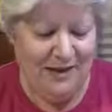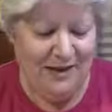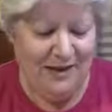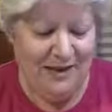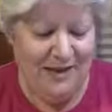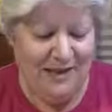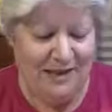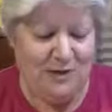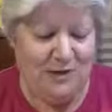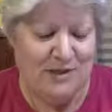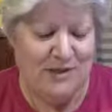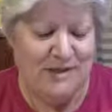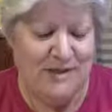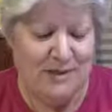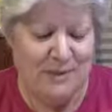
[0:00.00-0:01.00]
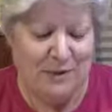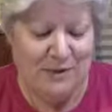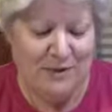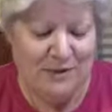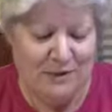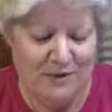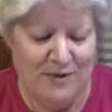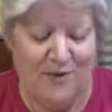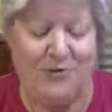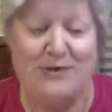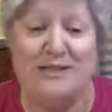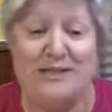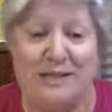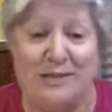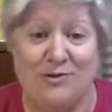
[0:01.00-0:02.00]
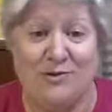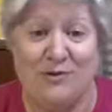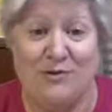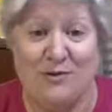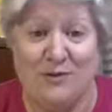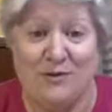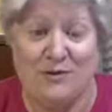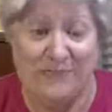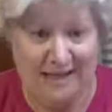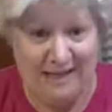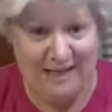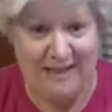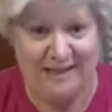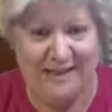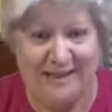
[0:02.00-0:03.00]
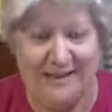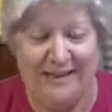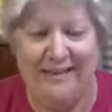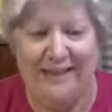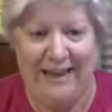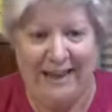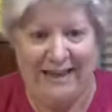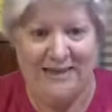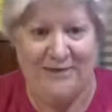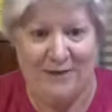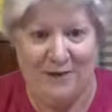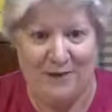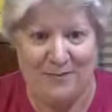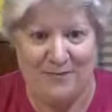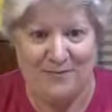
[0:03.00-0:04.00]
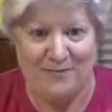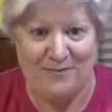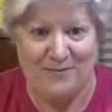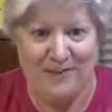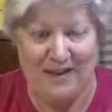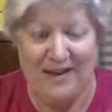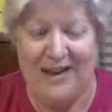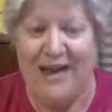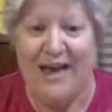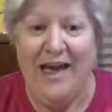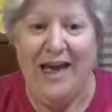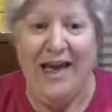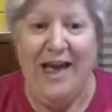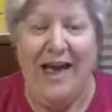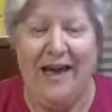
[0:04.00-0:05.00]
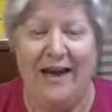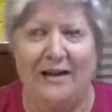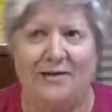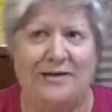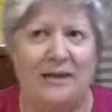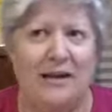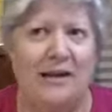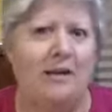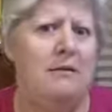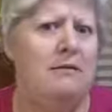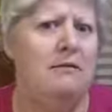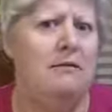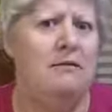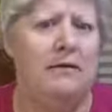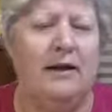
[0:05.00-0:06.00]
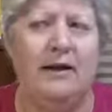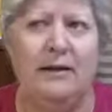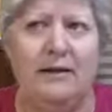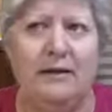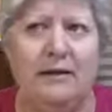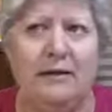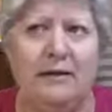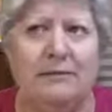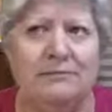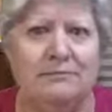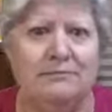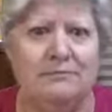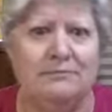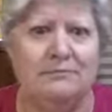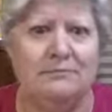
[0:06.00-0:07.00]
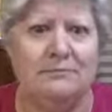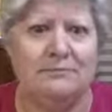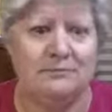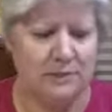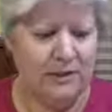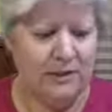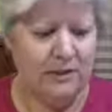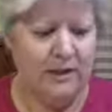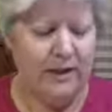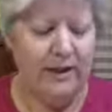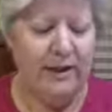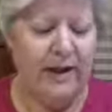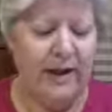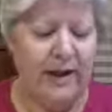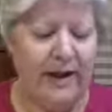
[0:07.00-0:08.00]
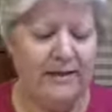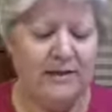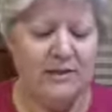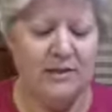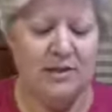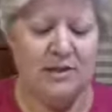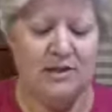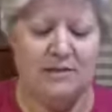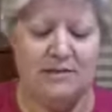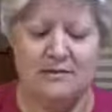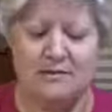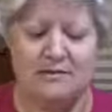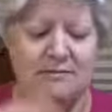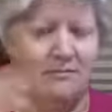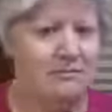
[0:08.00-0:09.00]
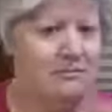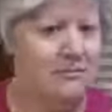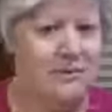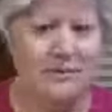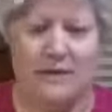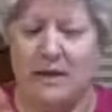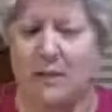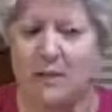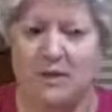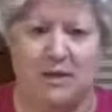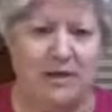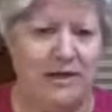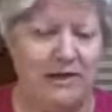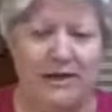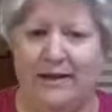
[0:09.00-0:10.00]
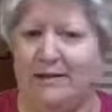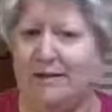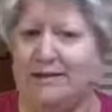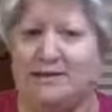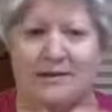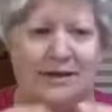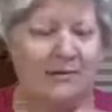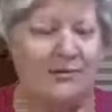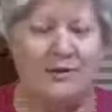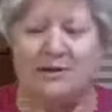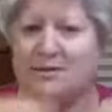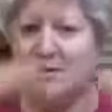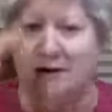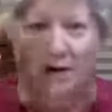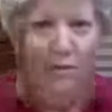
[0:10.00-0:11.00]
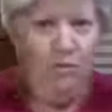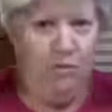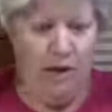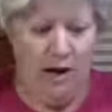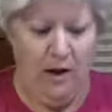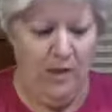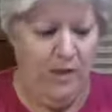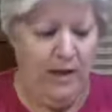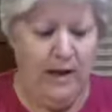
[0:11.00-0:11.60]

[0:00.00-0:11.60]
It was the most difficult and dangerous film to date that they had to film. And I was like, really? Wonder why. And so I just started watching it, and it was just like, wow.